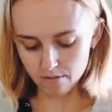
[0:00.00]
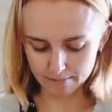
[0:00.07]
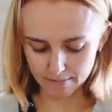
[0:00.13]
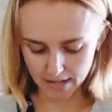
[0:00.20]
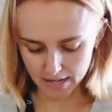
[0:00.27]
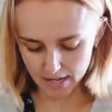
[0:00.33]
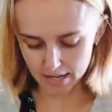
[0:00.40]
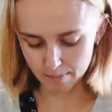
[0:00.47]

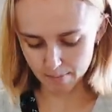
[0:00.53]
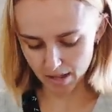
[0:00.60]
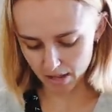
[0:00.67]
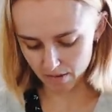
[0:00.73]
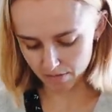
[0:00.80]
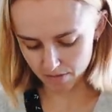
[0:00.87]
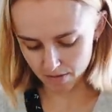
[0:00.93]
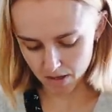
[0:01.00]
Might need a bit
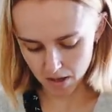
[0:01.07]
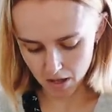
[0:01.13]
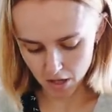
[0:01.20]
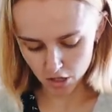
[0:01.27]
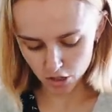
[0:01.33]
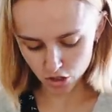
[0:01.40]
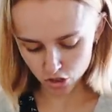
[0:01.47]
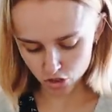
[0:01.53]
of
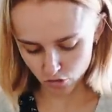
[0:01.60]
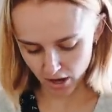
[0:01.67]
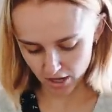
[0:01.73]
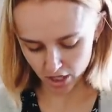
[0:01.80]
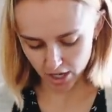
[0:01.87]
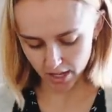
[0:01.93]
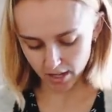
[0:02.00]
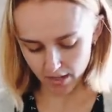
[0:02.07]

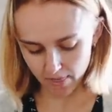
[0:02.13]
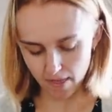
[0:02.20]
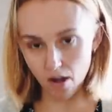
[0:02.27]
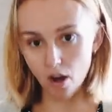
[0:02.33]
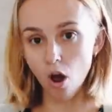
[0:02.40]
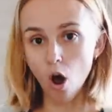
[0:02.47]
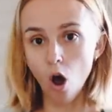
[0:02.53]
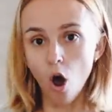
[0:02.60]
stretching and then
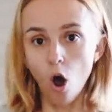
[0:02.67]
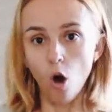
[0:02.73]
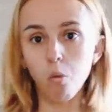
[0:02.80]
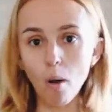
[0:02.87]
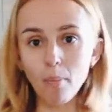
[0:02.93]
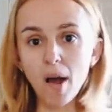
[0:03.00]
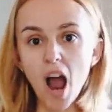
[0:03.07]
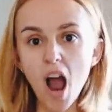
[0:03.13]

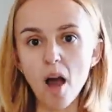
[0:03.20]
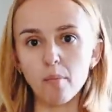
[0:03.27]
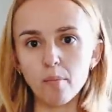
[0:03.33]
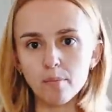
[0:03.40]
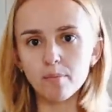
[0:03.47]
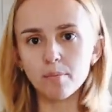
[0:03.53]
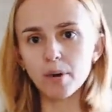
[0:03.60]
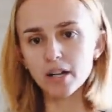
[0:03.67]
wha-bam!
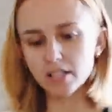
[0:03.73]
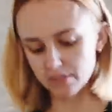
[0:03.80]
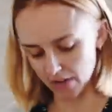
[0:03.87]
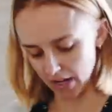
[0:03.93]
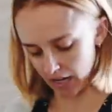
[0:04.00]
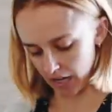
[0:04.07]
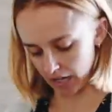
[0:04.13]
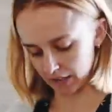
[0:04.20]

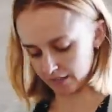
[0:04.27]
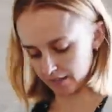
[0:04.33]
Breastfeeding.